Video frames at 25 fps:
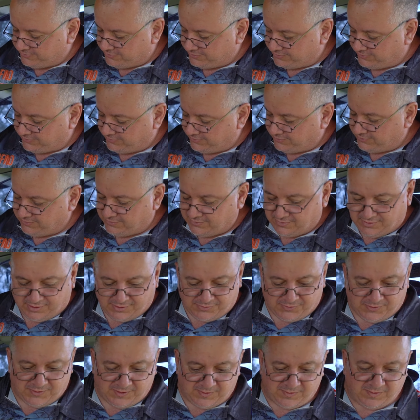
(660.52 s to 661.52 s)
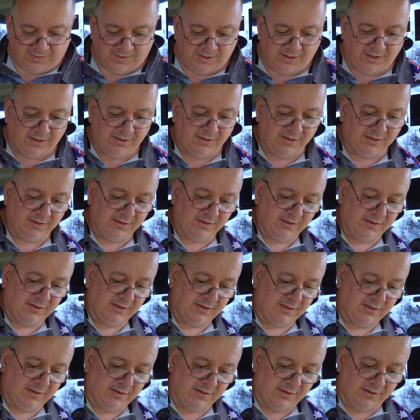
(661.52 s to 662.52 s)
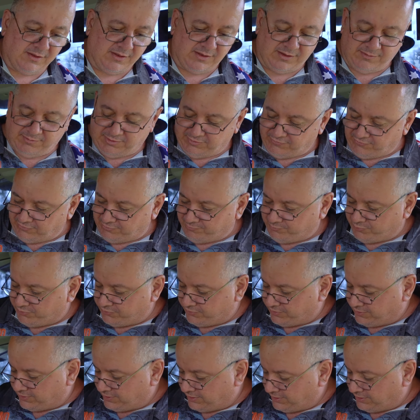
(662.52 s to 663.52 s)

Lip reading: cooked. I think so. Let me just put